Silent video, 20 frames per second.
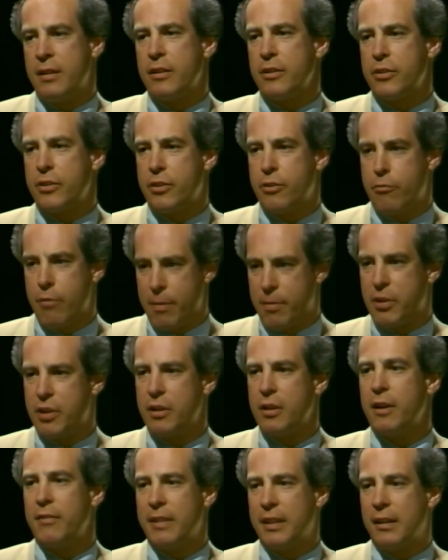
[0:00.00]

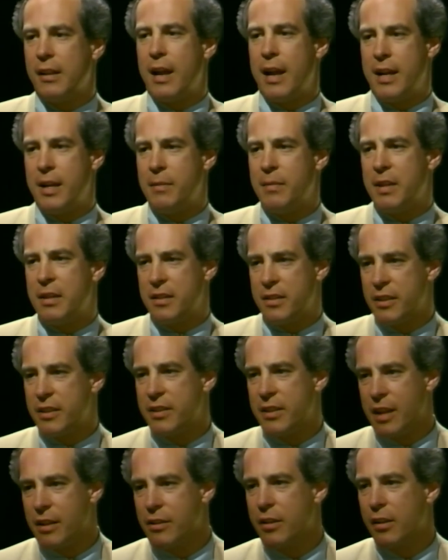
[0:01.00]
description of enlightenment is
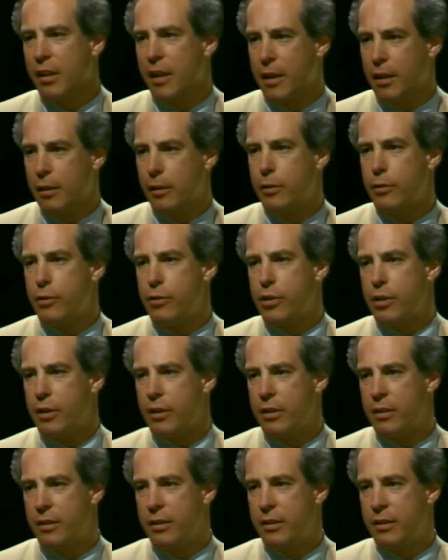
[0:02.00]
essentially an illusion?